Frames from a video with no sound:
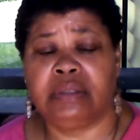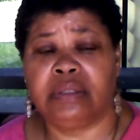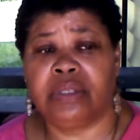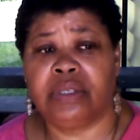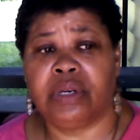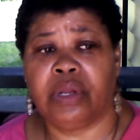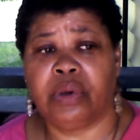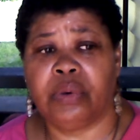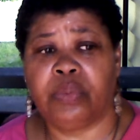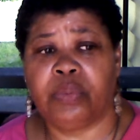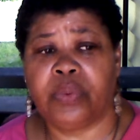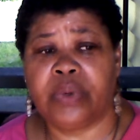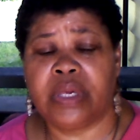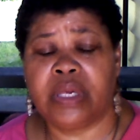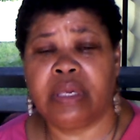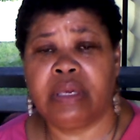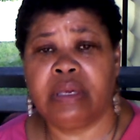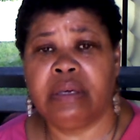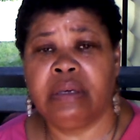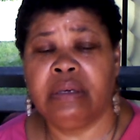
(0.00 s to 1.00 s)

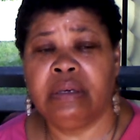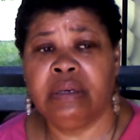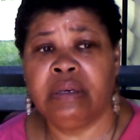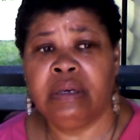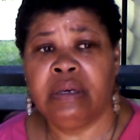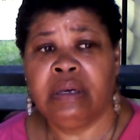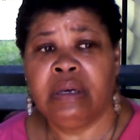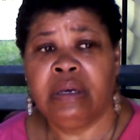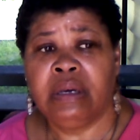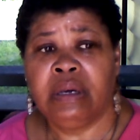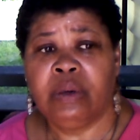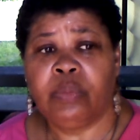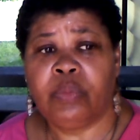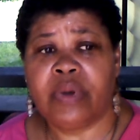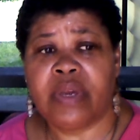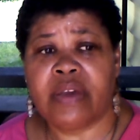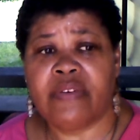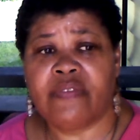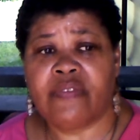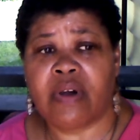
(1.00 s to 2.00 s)
we
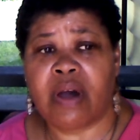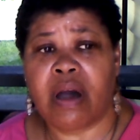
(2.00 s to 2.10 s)
have